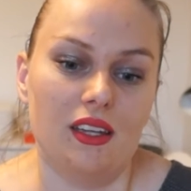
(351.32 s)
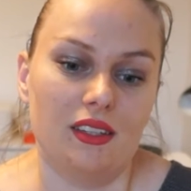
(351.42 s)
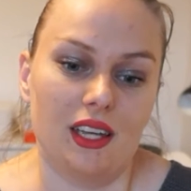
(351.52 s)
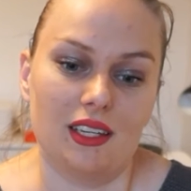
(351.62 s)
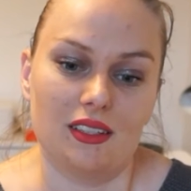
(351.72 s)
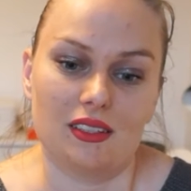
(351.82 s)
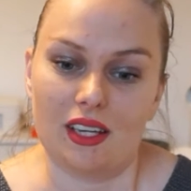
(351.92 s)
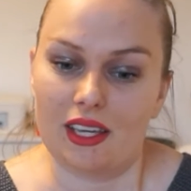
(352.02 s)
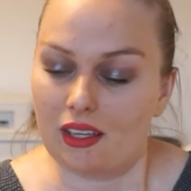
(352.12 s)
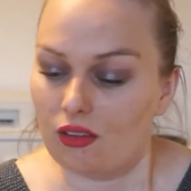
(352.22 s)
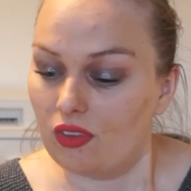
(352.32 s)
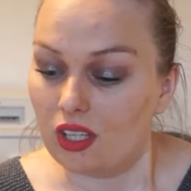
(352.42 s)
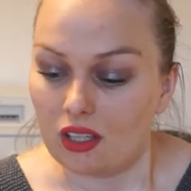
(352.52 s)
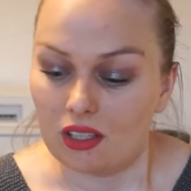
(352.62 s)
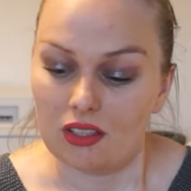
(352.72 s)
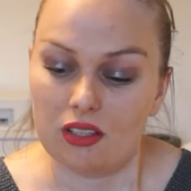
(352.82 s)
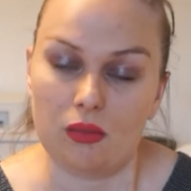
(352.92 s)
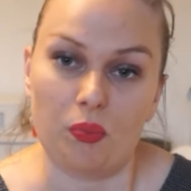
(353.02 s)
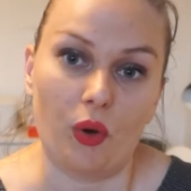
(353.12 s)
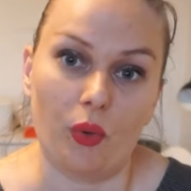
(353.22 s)
that it's like vegan,
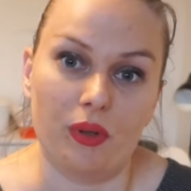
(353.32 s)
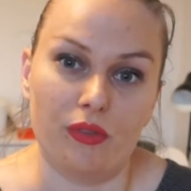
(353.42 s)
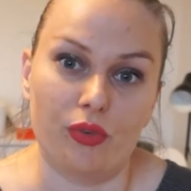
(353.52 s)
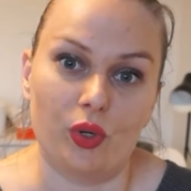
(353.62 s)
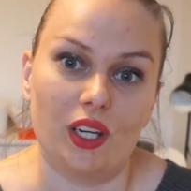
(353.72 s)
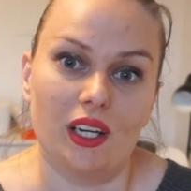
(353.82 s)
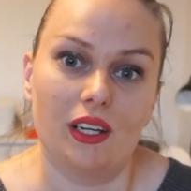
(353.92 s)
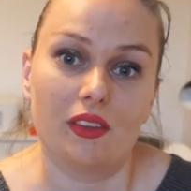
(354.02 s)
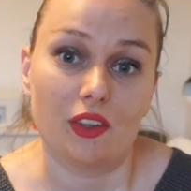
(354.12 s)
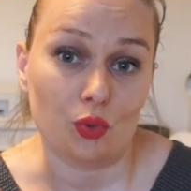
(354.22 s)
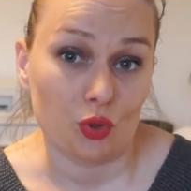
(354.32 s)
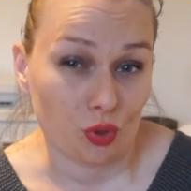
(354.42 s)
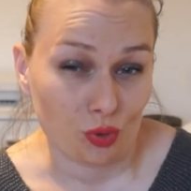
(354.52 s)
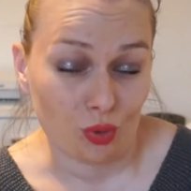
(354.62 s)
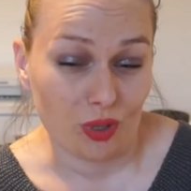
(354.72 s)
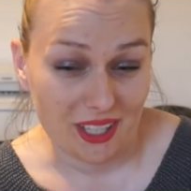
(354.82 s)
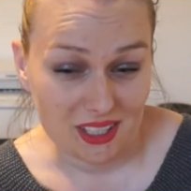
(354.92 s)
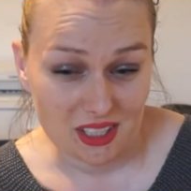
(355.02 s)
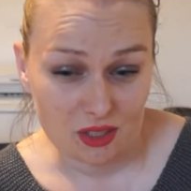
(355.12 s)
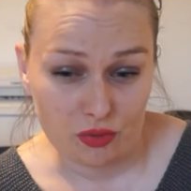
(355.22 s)
it's paraben free, this was also
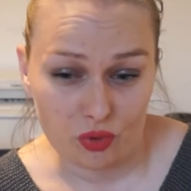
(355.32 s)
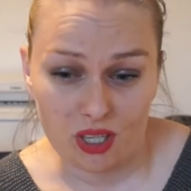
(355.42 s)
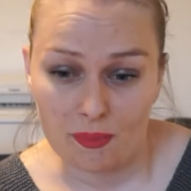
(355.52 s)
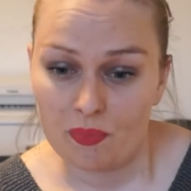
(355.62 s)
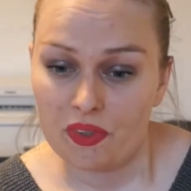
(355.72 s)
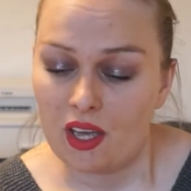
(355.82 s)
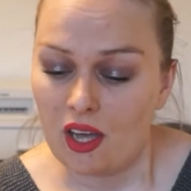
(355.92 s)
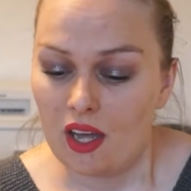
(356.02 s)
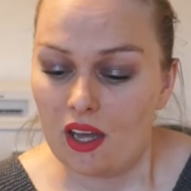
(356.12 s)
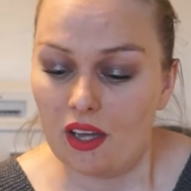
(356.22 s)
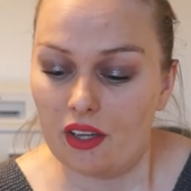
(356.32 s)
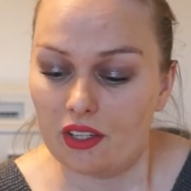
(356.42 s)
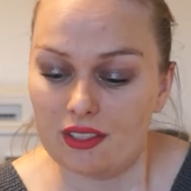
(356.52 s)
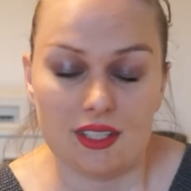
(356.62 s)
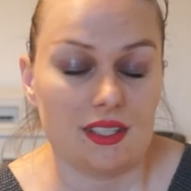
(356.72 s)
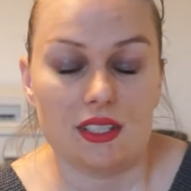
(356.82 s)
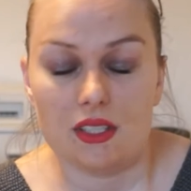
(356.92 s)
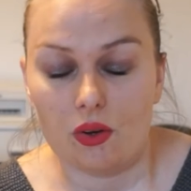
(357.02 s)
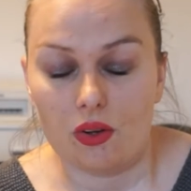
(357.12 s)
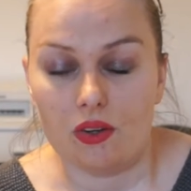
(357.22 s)
latex free, and not
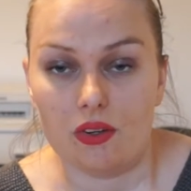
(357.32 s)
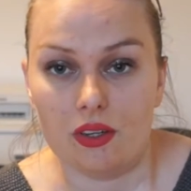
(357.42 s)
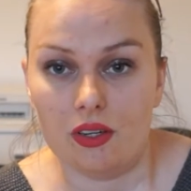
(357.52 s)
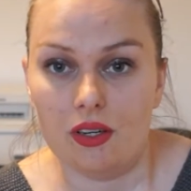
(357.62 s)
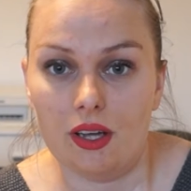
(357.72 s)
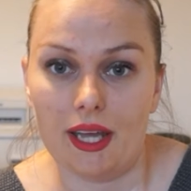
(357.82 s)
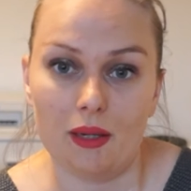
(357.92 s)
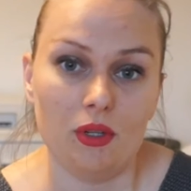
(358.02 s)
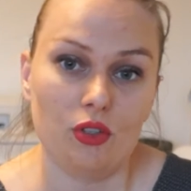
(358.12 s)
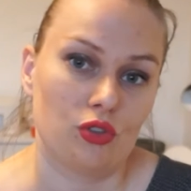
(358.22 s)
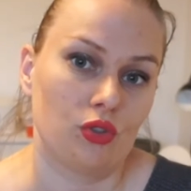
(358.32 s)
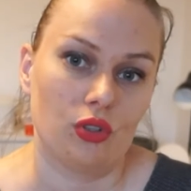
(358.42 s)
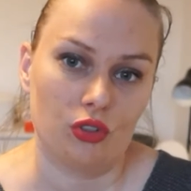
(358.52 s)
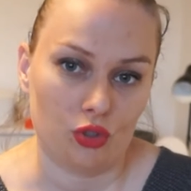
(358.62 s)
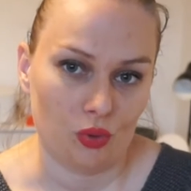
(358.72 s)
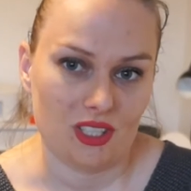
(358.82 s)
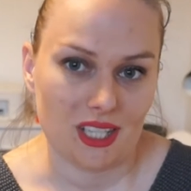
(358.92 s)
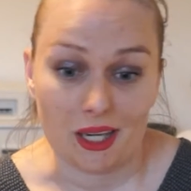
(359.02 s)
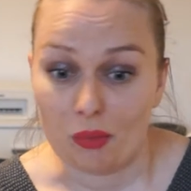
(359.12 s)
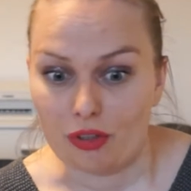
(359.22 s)
tested on animals, so
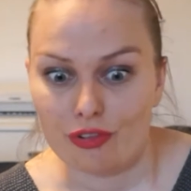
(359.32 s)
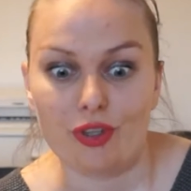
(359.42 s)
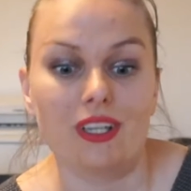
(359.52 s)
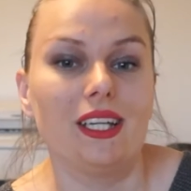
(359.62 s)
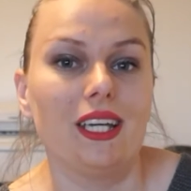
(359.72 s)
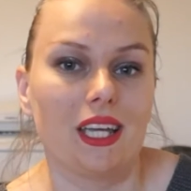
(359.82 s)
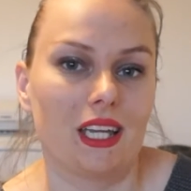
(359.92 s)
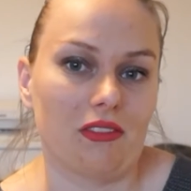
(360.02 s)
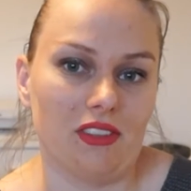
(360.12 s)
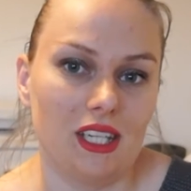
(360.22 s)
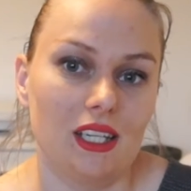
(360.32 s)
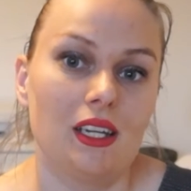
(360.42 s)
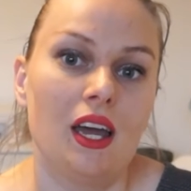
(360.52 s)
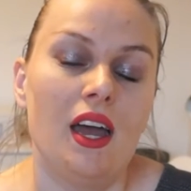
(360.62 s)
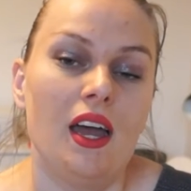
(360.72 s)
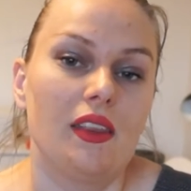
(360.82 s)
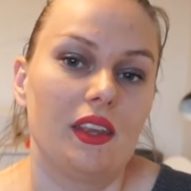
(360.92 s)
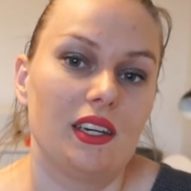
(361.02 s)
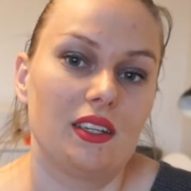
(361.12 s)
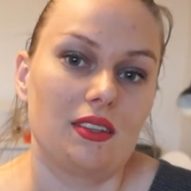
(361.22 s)
it's animal friendly and vegan,
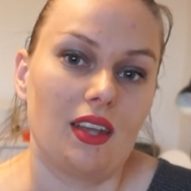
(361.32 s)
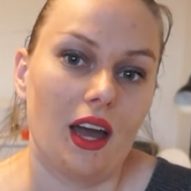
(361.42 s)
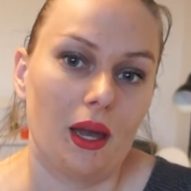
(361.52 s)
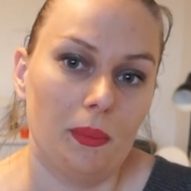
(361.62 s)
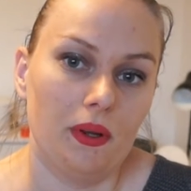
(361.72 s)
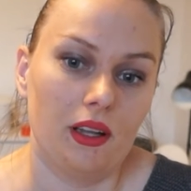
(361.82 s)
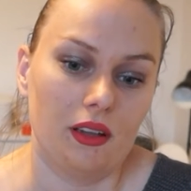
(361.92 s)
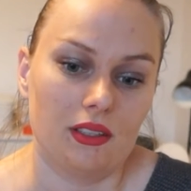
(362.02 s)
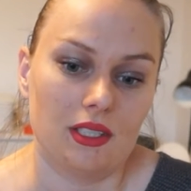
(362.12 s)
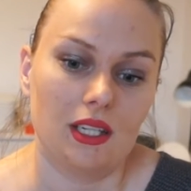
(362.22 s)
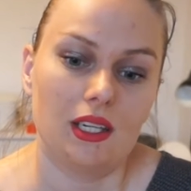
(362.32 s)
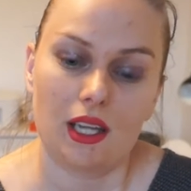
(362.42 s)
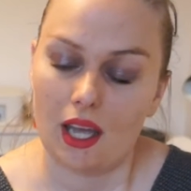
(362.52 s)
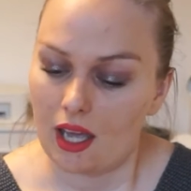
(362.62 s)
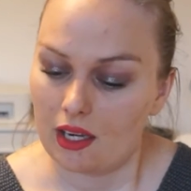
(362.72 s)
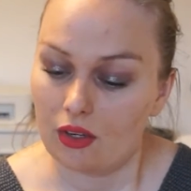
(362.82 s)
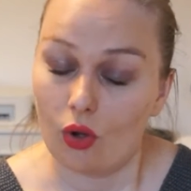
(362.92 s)
then it's hypoallergenic and